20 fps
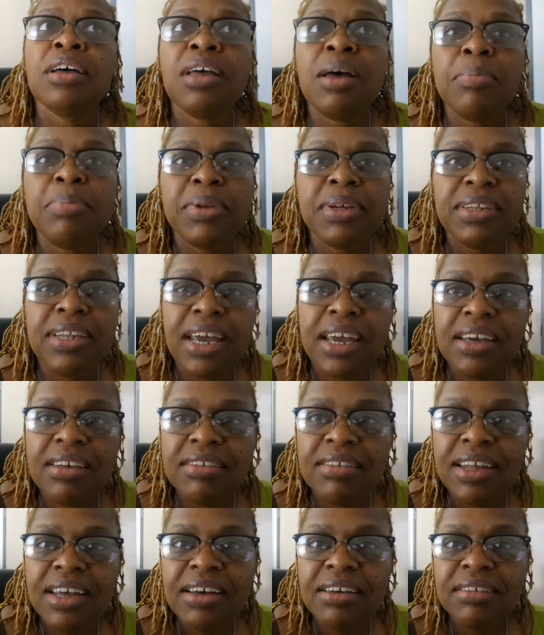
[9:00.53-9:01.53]
a couple of
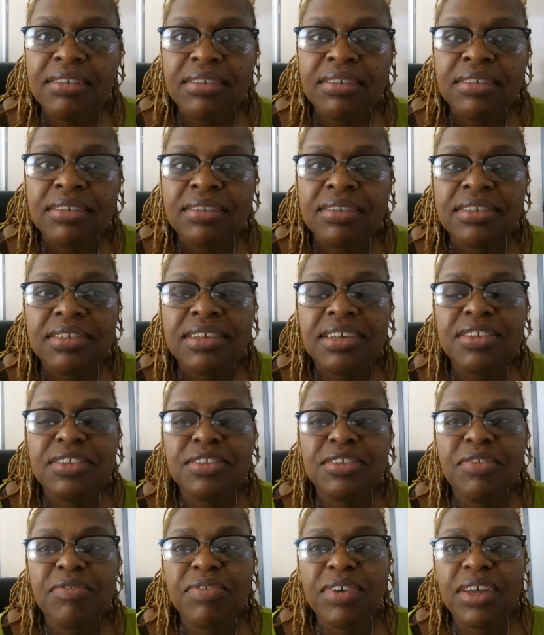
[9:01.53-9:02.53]
days now
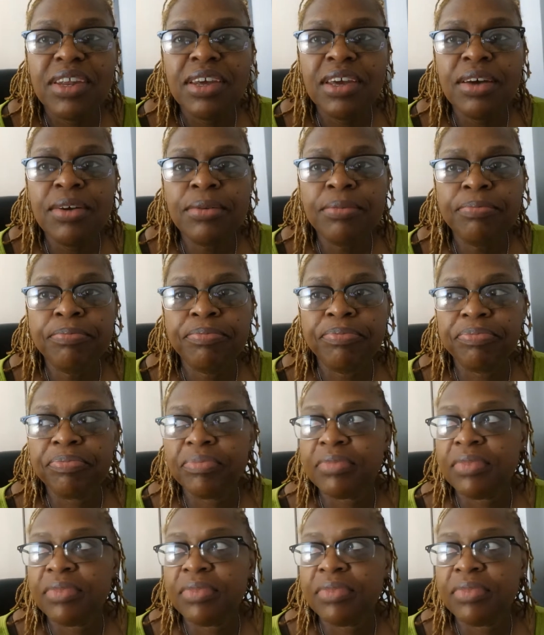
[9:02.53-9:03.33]
since the video.